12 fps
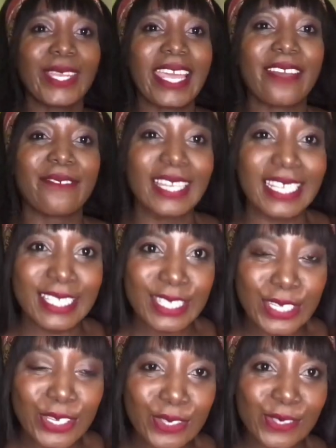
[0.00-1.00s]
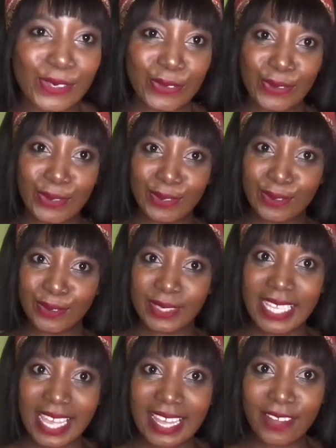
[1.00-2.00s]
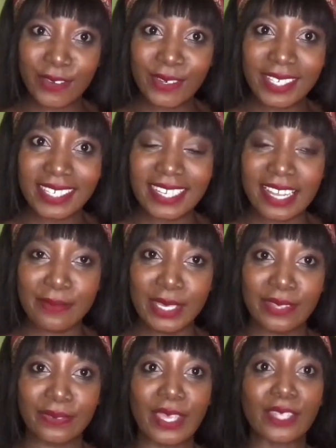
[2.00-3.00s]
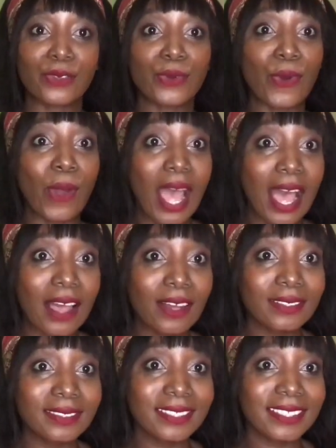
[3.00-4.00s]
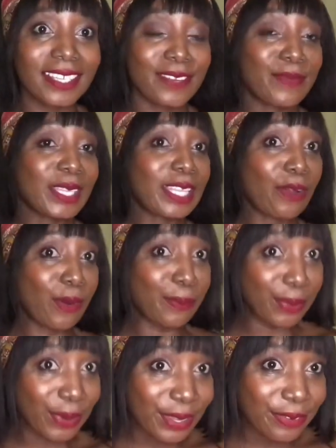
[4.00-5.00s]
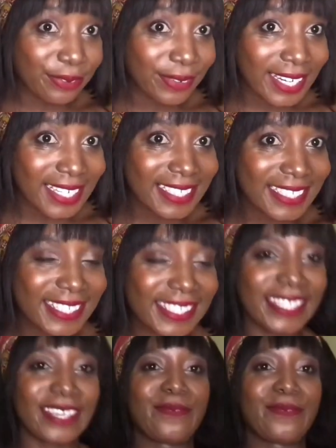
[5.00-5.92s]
have an excuse to go to town, to go out and meet our boyfriends.